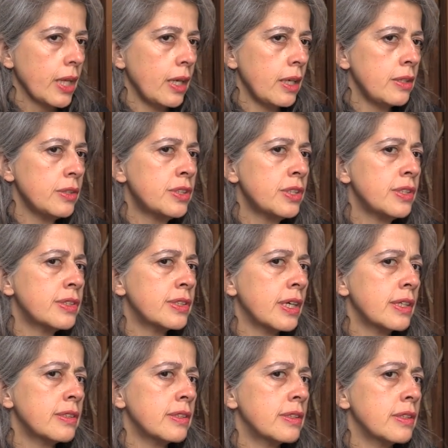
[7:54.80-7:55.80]
And she
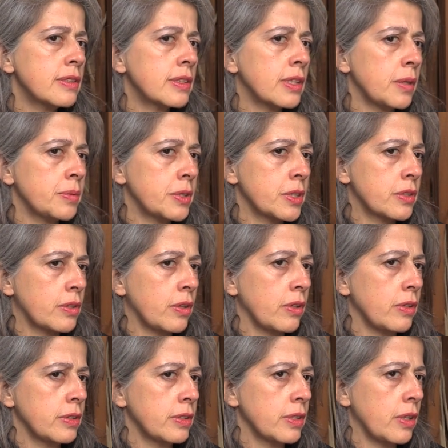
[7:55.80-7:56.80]
started these sculptures
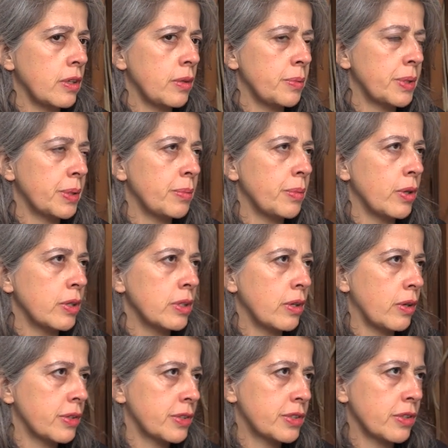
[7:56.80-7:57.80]
called obra mole,
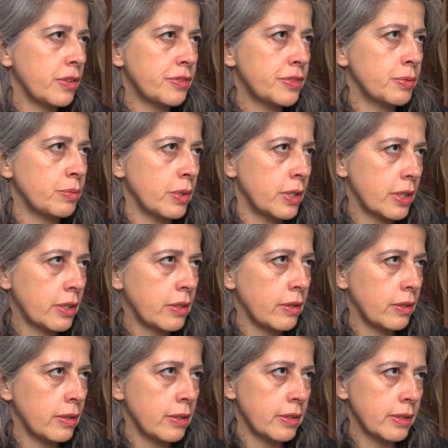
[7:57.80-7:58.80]
or soft
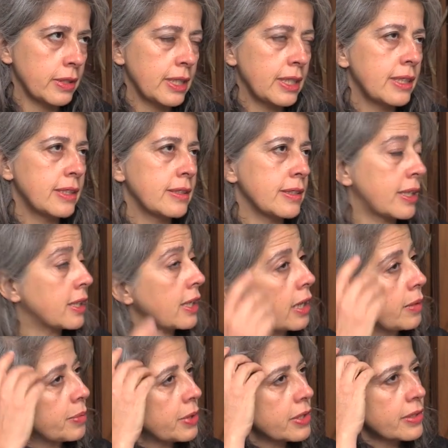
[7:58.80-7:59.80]
work, or the
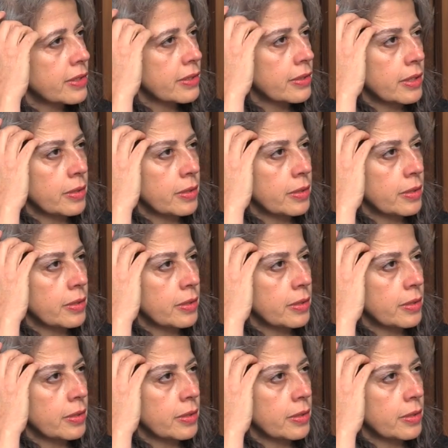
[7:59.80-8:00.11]
climbers.